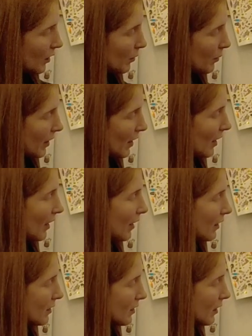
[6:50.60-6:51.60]
When we're
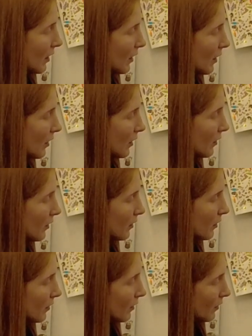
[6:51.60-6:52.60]
landing.
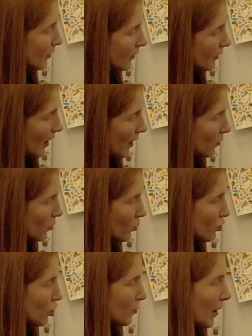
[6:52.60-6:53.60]
Yeah,
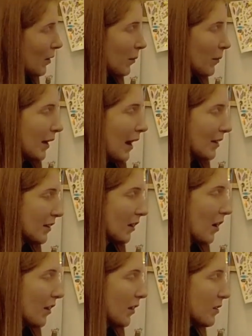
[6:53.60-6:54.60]
not too bad when we're landing
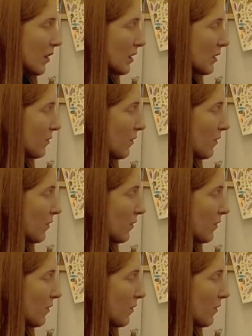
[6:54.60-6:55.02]
like that's fine.